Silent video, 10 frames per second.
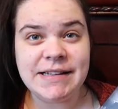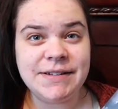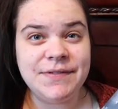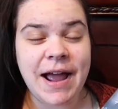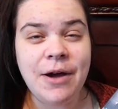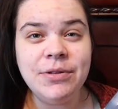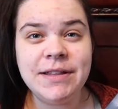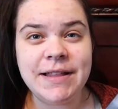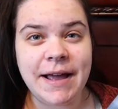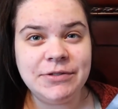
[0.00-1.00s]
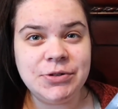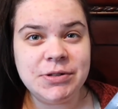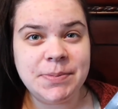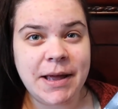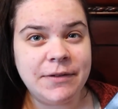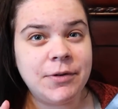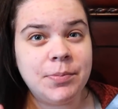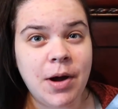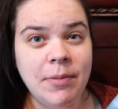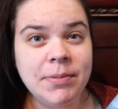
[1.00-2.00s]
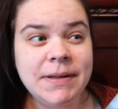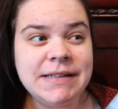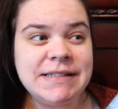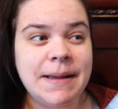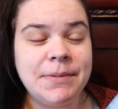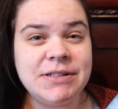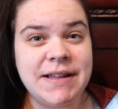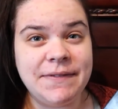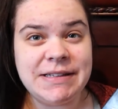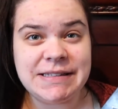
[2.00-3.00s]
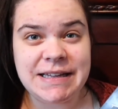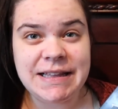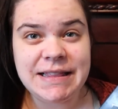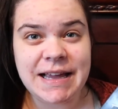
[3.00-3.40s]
As of now, the live show is planned for probably December 17th